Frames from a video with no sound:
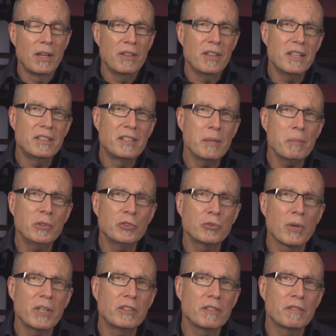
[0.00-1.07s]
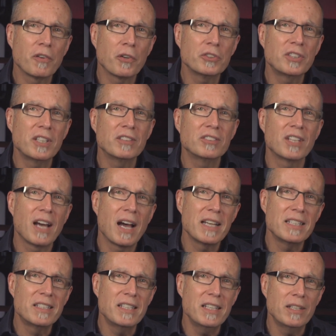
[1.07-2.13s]
that demonstrate diversity as an
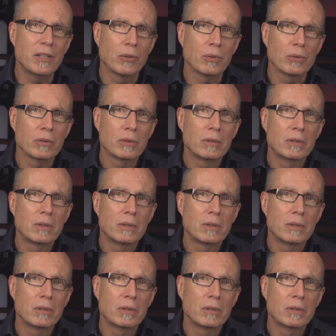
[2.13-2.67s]
ideal